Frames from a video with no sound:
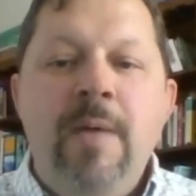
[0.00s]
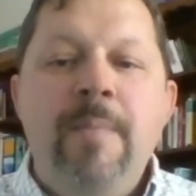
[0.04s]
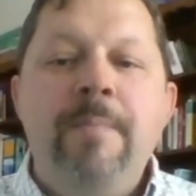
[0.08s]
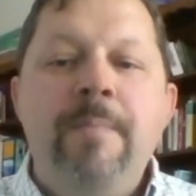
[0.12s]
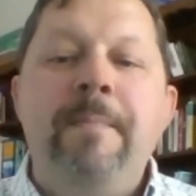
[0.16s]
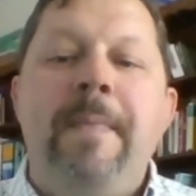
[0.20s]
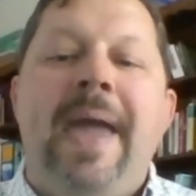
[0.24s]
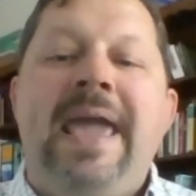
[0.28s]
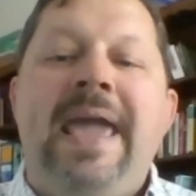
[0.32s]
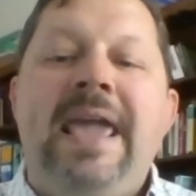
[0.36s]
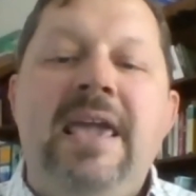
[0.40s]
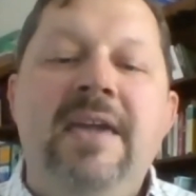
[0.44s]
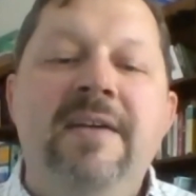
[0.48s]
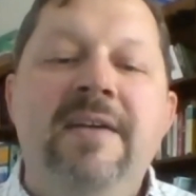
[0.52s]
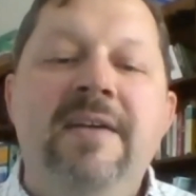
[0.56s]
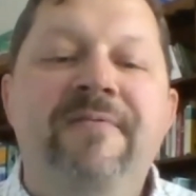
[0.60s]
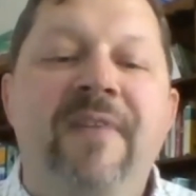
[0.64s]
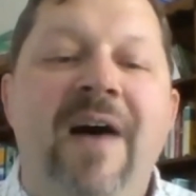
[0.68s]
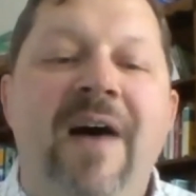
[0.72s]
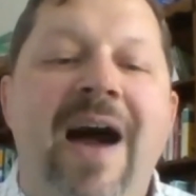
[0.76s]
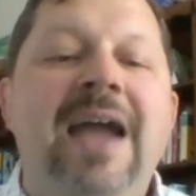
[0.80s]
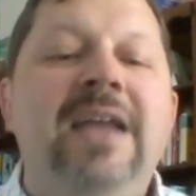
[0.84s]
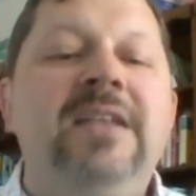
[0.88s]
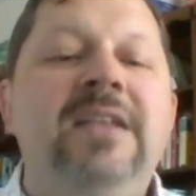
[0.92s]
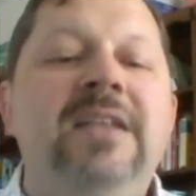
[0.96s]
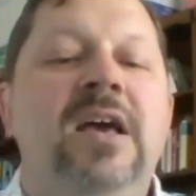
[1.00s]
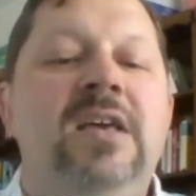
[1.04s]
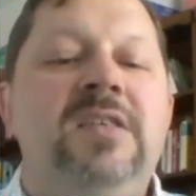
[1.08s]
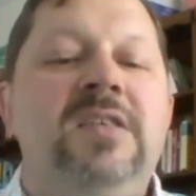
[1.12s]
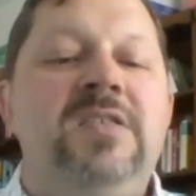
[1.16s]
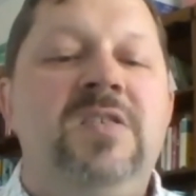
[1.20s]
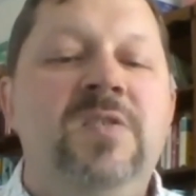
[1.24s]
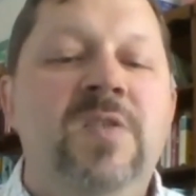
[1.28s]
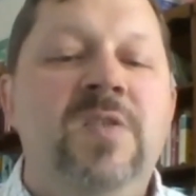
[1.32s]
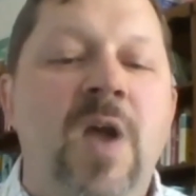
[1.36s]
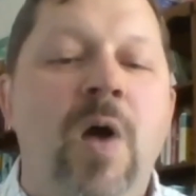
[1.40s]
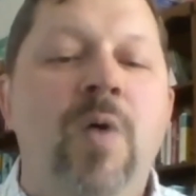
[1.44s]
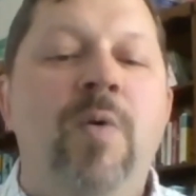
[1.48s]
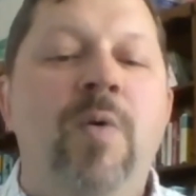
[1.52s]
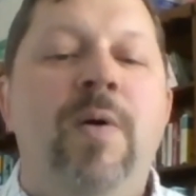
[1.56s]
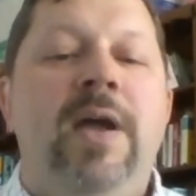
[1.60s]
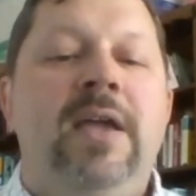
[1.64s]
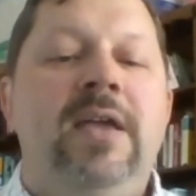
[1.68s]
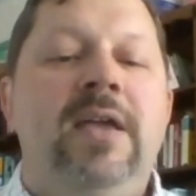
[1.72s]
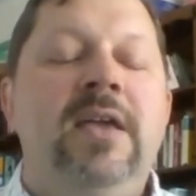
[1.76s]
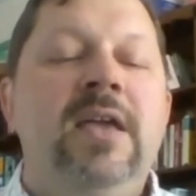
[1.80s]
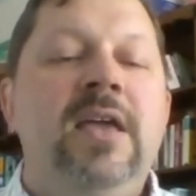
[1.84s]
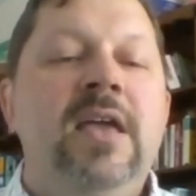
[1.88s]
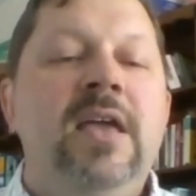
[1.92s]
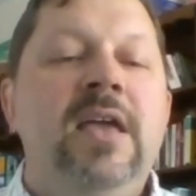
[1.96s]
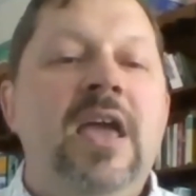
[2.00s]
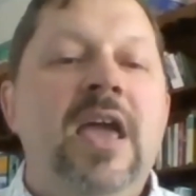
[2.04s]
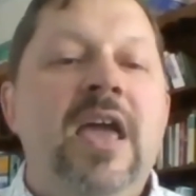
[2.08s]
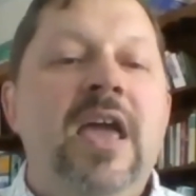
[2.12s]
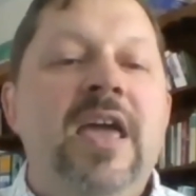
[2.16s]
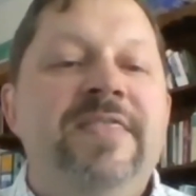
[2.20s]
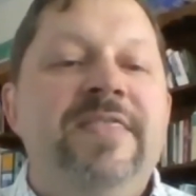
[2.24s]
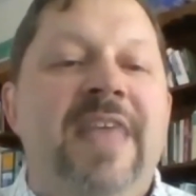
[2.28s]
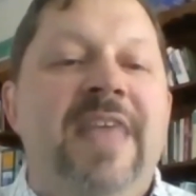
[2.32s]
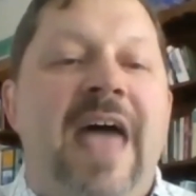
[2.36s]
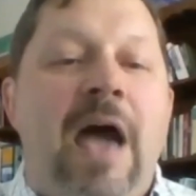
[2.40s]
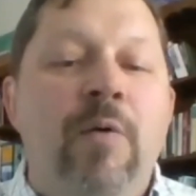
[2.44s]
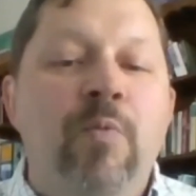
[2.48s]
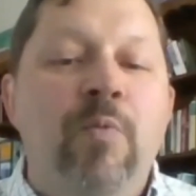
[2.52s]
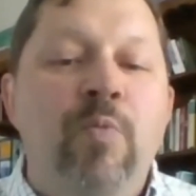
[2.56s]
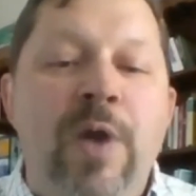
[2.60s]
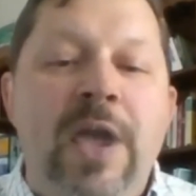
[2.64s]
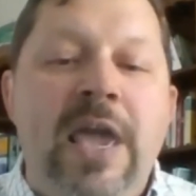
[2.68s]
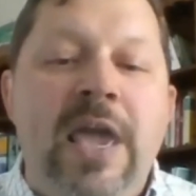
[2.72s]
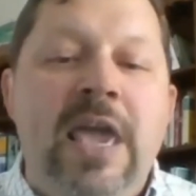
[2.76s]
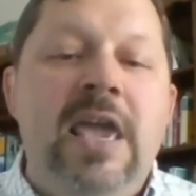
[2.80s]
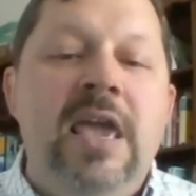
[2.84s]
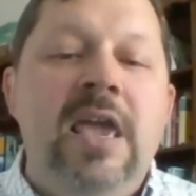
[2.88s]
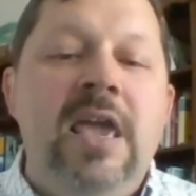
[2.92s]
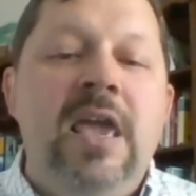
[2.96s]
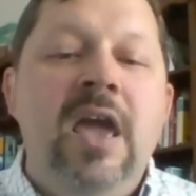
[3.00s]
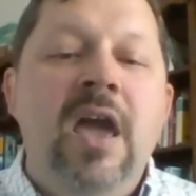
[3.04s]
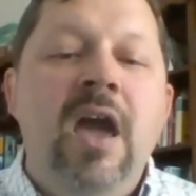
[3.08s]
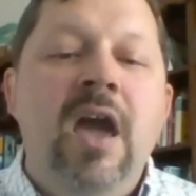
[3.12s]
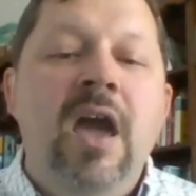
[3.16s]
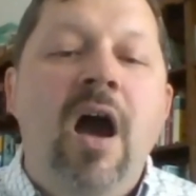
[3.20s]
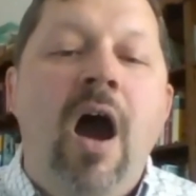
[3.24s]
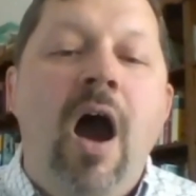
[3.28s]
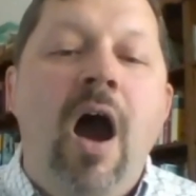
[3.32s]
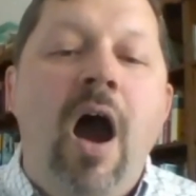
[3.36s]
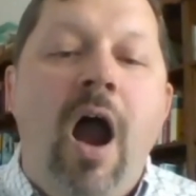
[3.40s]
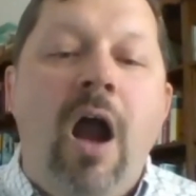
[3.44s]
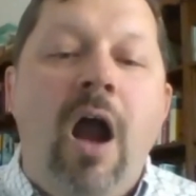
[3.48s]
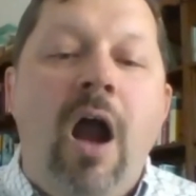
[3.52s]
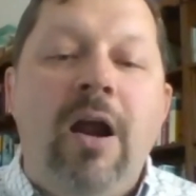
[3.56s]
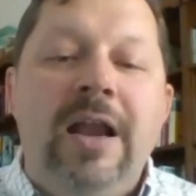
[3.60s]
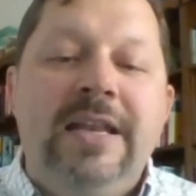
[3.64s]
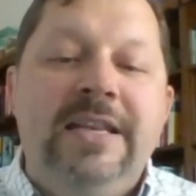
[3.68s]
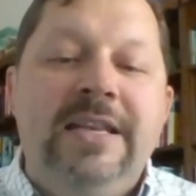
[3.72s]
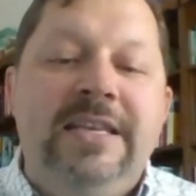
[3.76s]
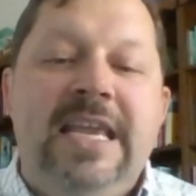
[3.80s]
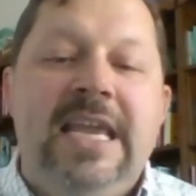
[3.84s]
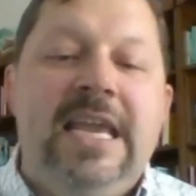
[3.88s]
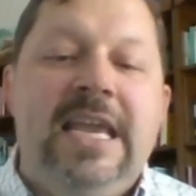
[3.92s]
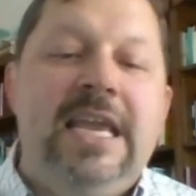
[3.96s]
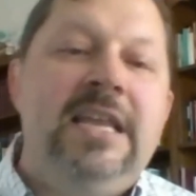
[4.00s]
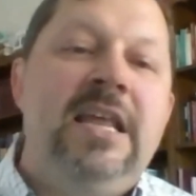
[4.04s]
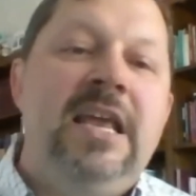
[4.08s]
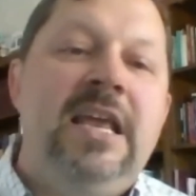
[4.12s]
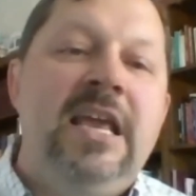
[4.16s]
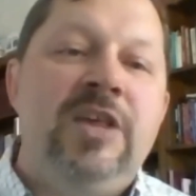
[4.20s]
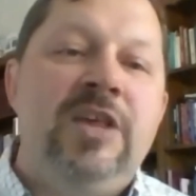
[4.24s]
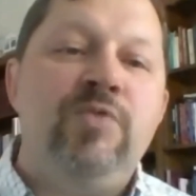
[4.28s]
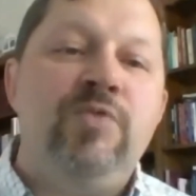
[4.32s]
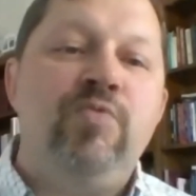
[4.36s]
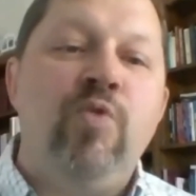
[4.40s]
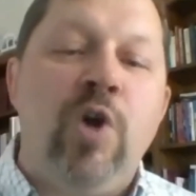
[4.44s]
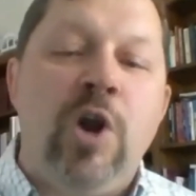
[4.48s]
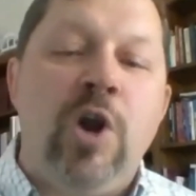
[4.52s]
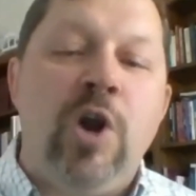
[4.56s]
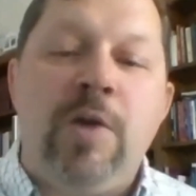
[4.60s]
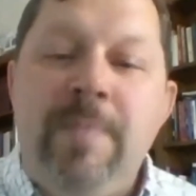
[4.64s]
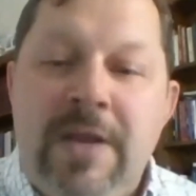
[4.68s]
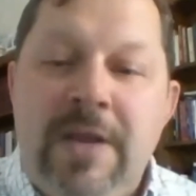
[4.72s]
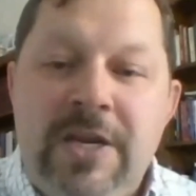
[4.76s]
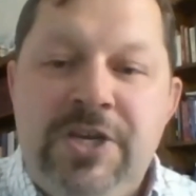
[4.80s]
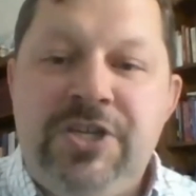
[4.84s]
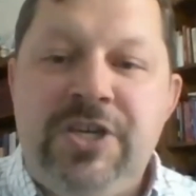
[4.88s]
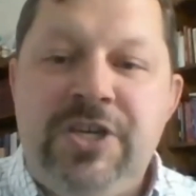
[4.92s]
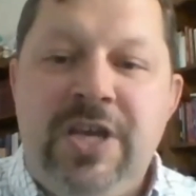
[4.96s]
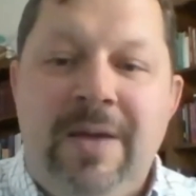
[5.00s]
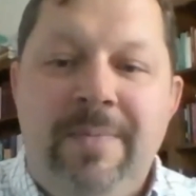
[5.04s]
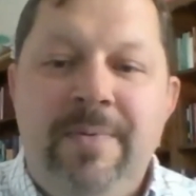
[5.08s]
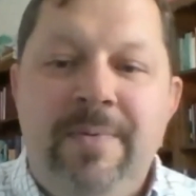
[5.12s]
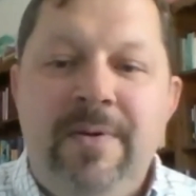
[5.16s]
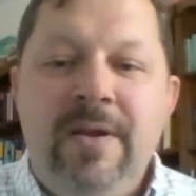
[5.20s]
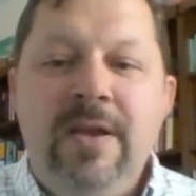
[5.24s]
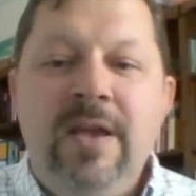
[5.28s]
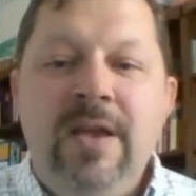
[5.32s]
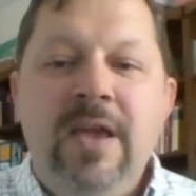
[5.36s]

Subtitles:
may he find us knowing that we are indeed his workmanship,